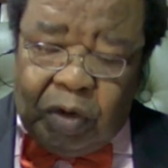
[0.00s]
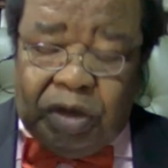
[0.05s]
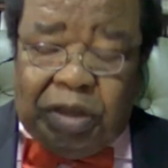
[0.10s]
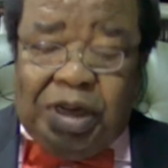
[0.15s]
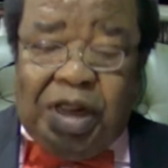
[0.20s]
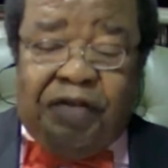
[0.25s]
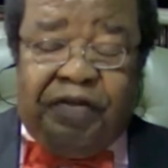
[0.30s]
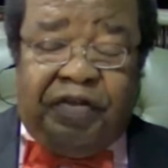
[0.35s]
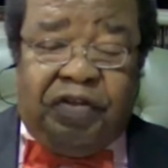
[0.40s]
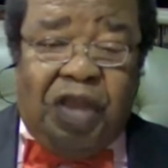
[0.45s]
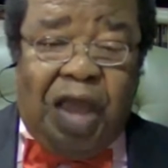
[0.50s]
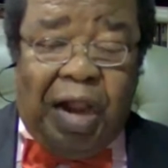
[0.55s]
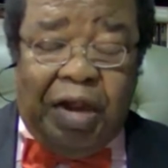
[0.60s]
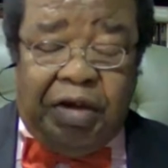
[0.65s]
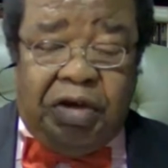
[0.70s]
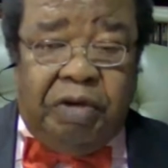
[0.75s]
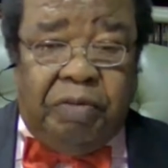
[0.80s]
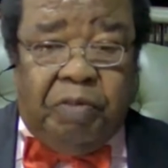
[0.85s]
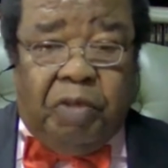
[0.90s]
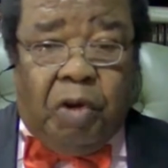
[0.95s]

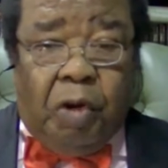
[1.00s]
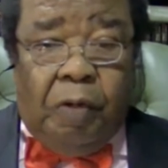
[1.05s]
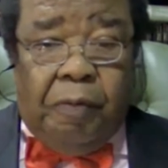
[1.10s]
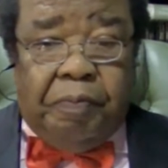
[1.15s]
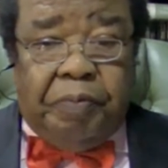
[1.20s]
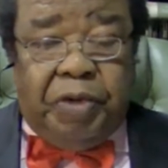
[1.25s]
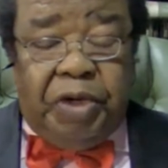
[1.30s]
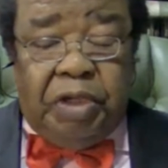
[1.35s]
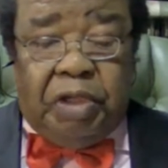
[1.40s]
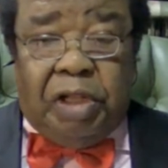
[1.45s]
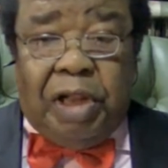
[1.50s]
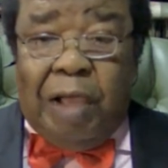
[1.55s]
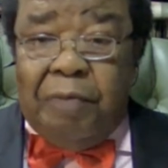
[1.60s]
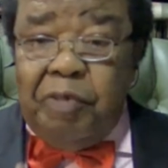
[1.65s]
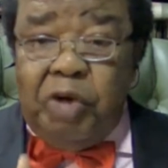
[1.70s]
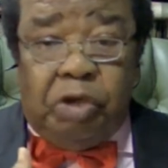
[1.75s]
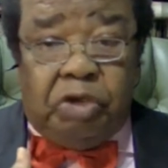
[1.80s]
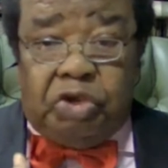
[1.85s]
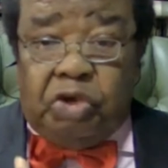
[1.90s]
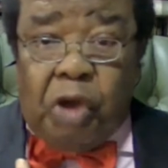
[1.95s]
understand him
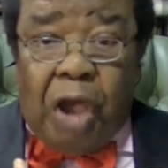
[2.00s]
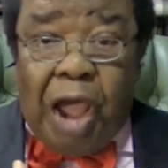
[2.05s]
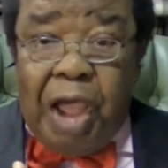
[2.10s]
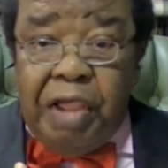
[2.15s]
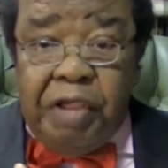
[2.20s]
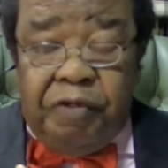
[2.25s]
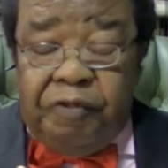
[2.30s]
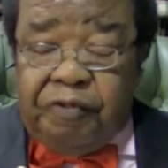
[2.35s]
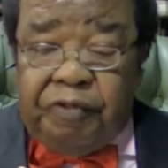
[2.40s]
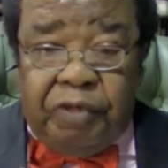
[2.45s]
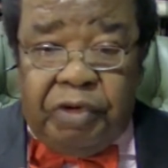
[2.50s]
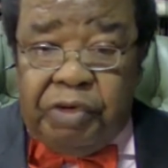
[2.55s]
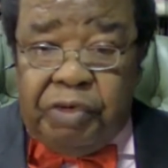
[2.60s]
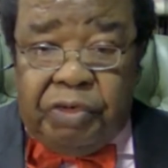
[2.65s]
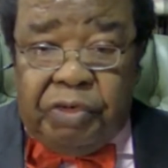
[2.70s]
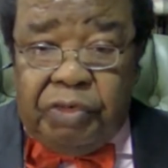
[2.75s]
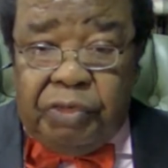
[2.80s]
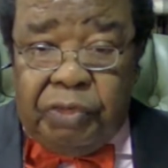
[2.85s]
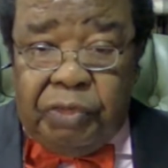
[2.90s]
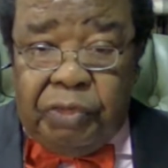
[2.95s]
completely. I'm not sure I
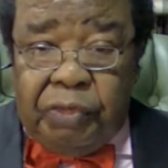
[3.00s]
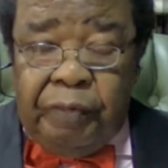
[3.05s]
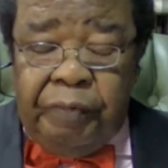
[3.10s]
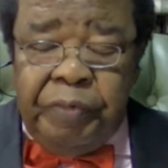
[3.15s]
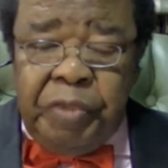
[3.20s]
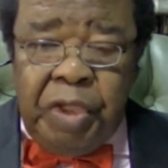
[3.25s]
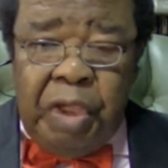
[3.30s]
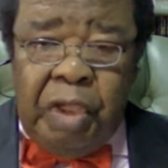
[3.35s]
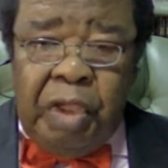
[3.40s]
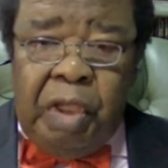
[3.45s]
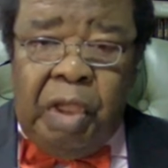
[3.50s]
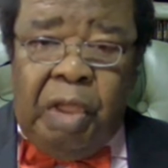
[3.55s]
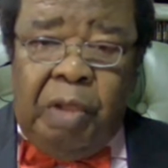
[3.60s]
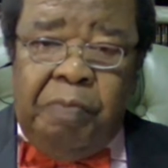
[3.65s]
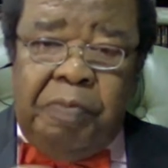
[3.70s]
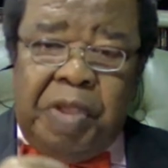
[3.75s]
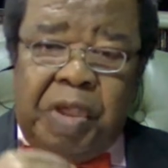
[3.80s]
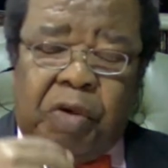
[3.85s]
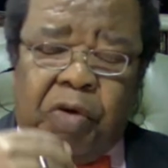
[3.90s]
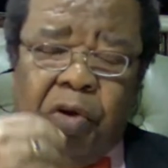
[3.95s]
even do,
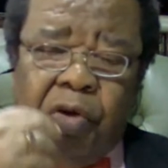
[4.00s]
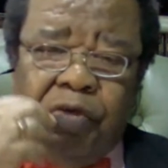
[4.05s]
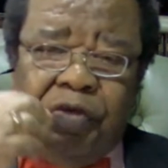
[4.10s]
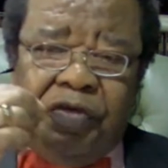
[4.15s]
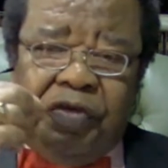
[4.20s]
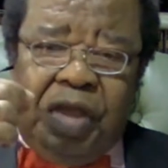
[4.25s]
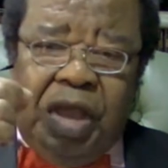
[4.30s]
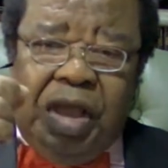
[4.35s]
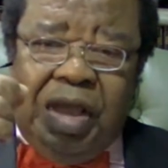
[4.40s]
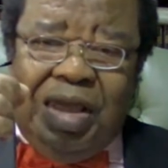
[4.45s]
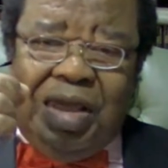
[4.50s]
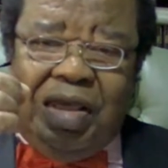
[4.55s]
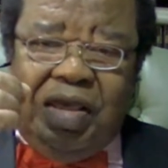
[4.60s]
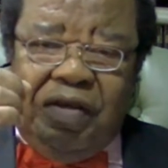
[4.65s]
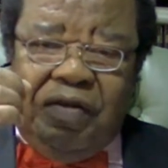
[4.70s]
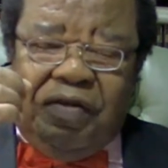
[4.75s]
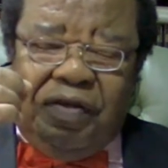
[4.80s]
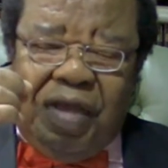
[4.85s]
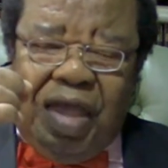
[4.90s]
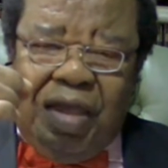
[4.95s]
because
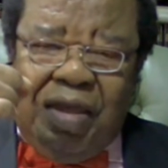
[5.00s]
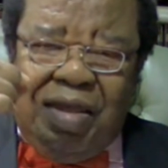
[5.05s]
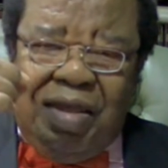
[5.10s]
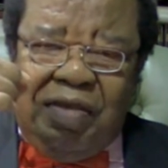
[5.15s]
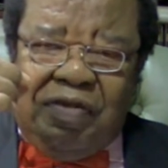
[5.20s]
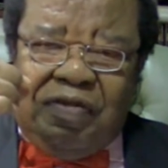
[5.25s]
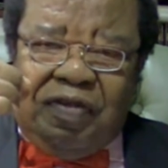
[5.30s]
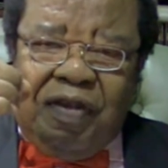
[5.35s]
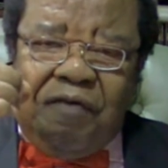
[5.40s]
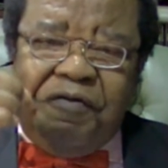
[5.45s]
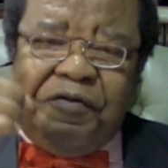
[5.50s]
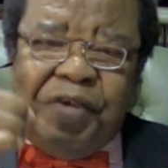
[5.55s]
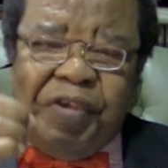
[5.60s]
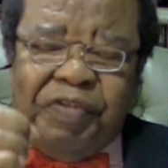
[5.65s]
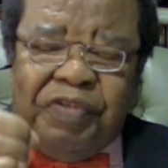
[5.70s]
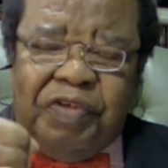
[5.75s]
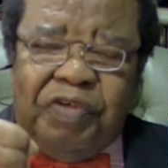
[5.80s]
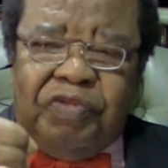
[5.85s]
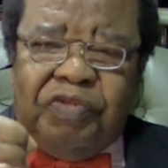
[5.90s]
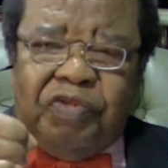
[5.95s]
his
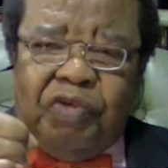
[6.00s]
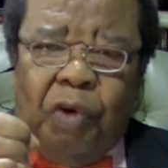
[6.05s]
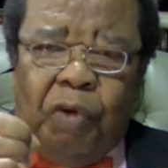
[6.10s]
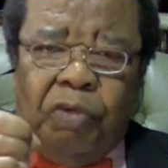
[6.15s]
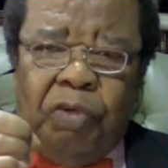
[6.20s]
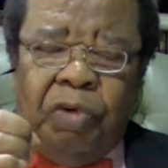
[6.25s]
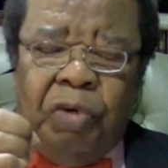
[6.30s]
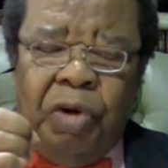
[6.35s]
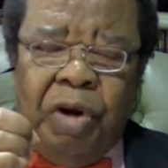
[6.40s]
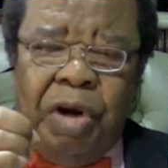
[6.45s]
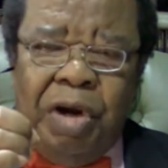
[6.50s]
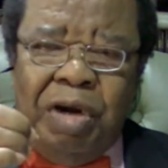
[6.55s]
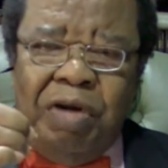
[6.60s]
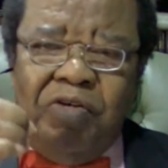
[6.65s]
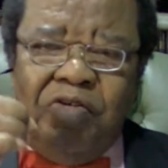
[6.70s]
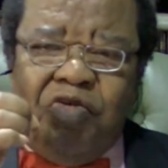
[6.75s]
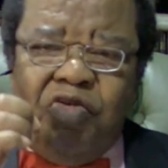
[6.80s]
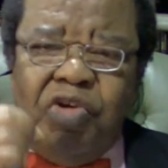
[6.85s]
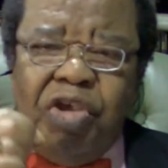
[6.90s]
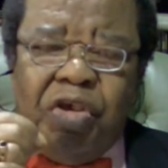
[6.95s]
emphasis on
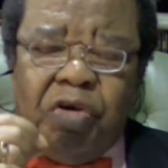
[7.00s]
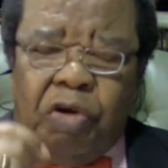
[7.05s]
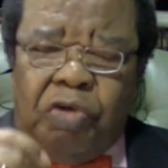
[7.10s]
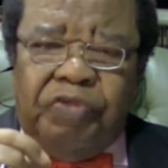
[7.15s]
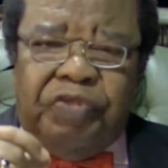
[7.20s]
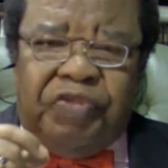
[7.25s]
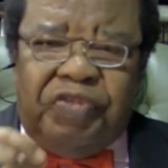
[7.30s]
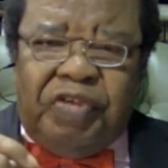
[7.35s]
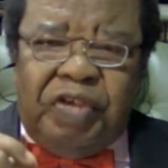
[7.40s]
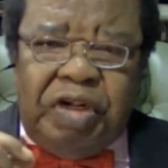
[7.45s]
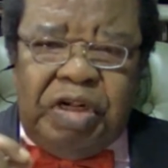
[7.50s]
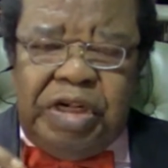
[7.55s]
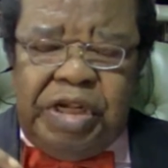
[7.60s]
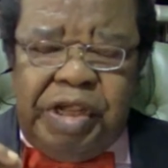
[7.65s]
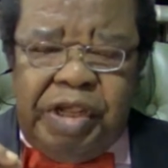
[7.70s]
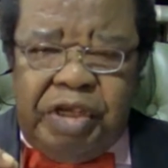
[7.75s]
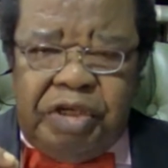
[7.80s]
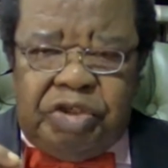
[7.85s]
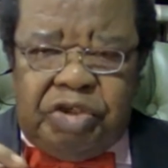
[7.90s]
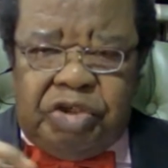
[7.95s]

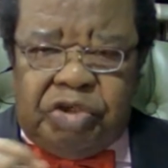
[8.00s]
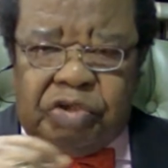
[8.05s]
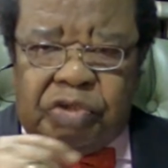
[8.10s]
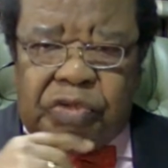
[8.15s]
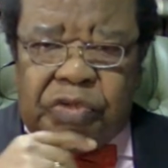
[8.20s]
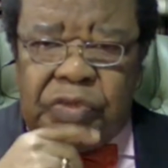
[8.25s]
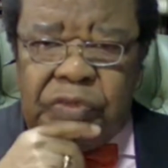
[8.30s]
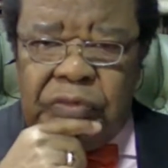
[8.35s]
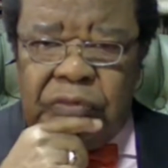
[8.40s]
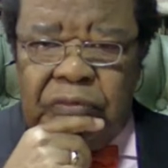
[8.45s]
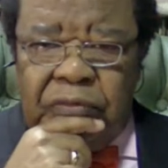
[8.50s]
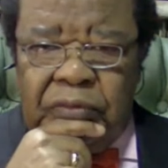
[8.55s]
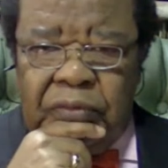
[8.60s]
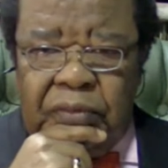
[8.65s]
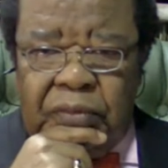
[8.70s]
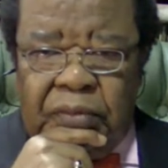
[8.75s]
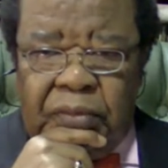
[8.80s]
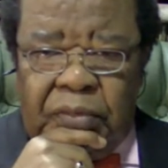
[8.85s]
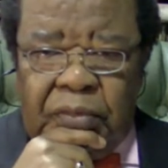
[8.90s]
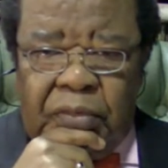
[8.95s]
reconciliation
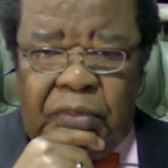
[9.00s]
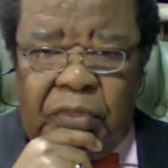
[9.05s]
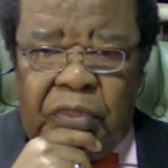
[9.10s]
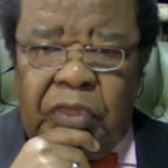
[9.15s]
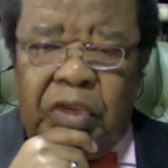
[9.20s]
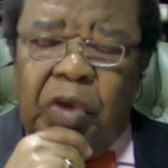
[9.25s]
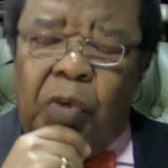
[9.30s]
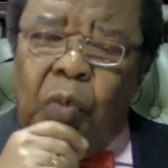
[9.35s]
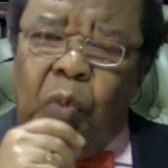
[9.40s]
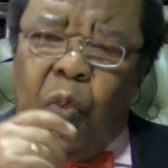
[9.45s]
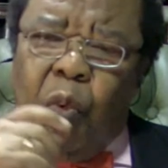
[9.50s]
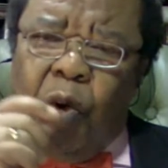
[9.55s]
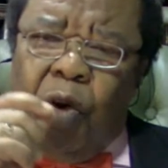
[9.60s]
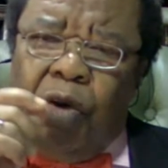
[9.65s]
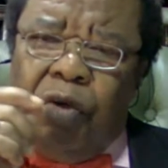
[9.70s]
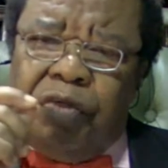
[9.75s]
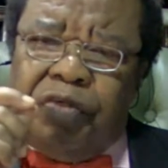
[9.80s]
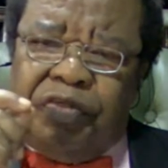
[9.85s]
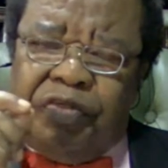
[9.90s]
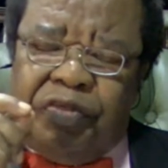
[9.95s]

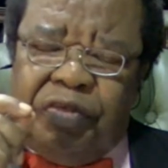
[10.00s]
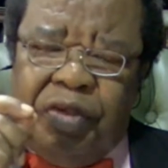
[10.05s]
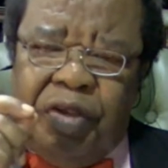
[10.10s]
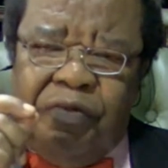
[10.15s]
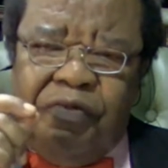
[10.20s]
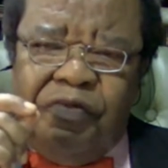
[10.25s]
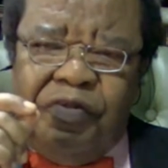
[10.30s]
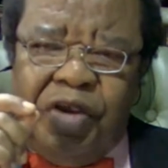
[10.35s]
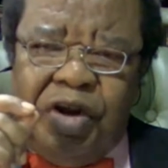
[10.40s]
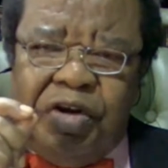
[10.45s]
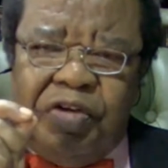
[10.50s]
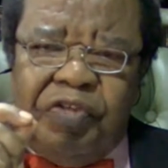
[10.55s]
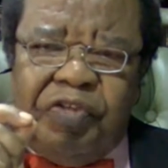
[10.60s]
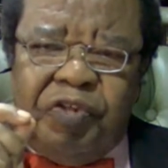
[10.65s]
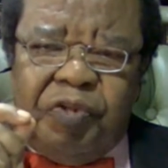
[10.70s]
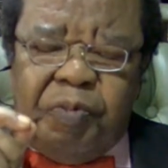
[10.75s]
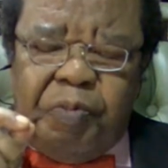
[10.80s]
was very